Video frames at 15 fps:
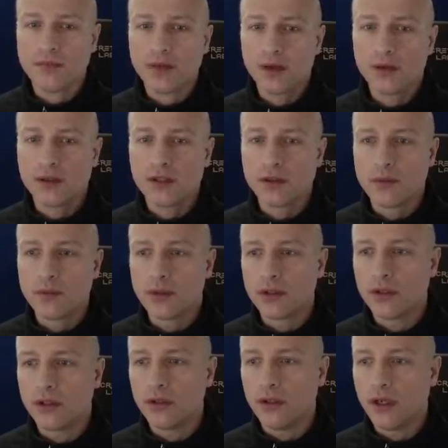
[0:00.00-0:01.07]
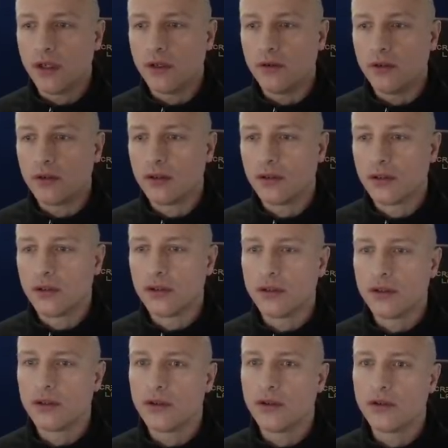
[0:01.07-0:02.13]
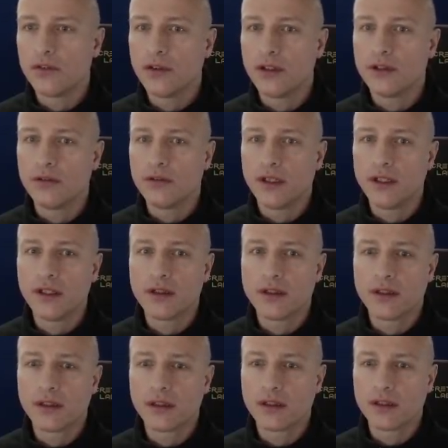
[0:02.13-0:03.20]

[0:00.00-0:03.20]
Which way am I going to go now? Off to the right, I think.